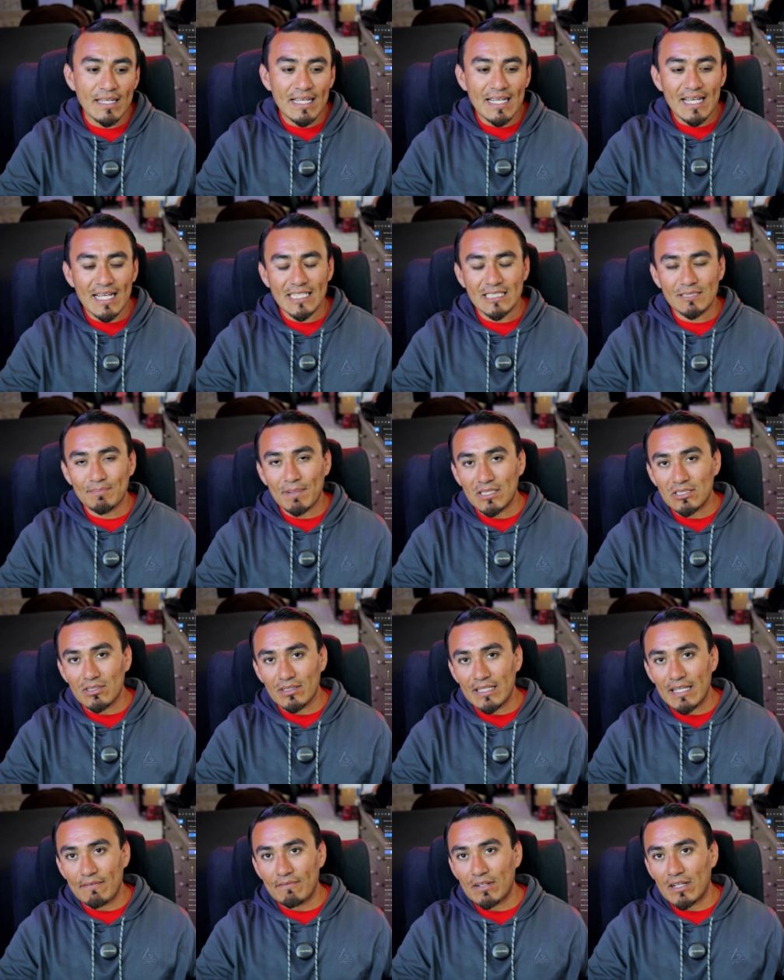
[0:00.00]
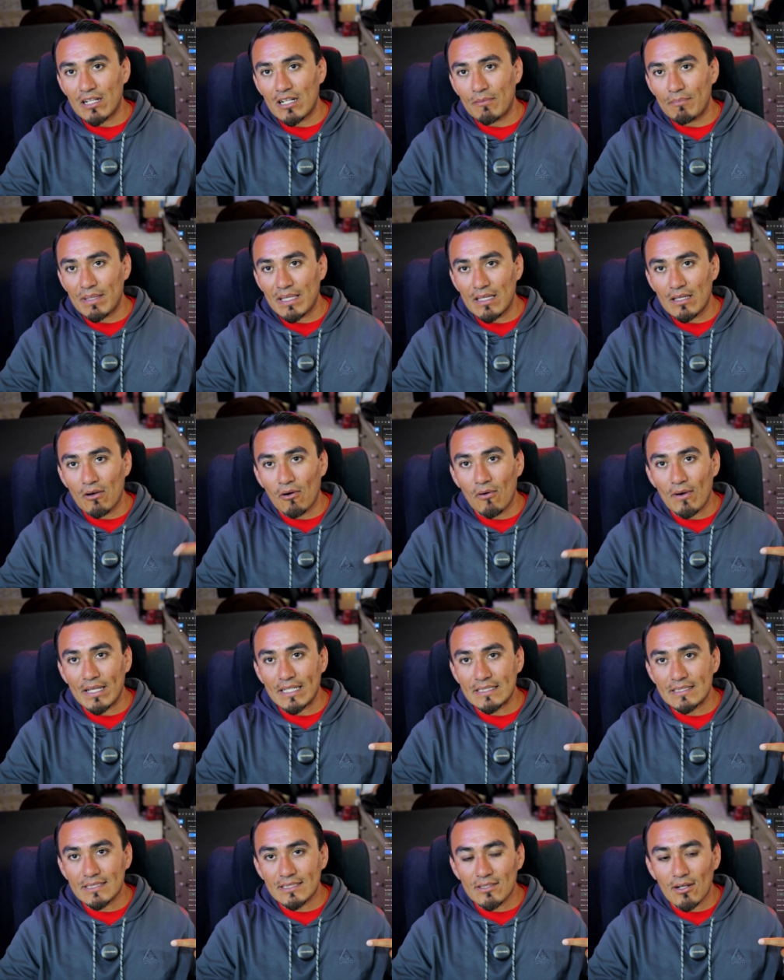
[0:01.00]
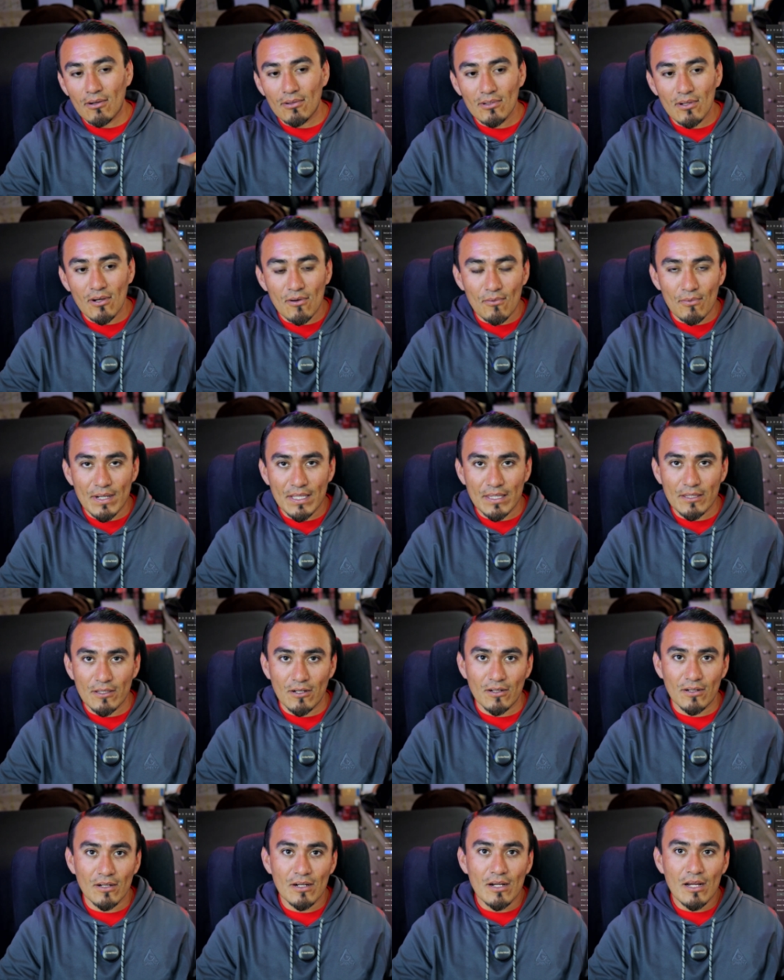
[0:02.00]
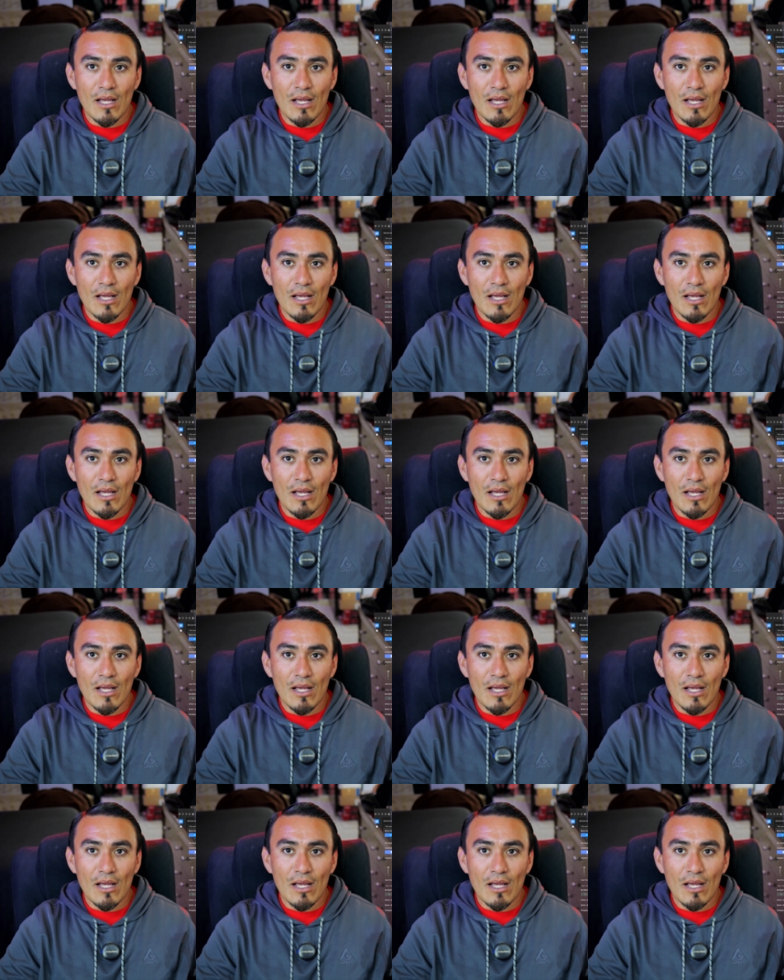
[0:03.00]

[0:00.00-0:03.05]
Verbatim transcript: especially if you're going to be going solo with your